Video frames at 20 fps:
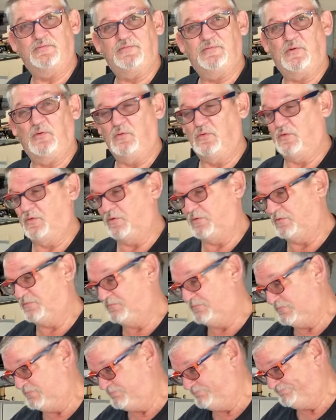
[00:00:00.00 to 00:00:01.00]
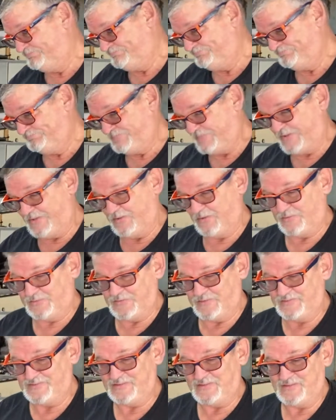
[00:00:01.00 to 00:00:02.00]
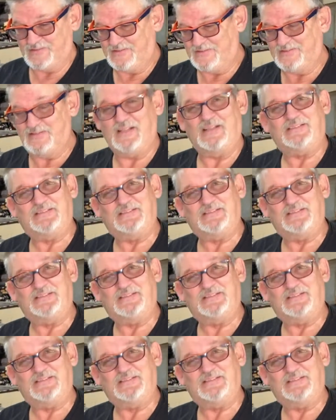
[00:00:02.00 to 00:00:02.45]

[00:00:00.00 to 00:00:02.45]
or, you know, it's not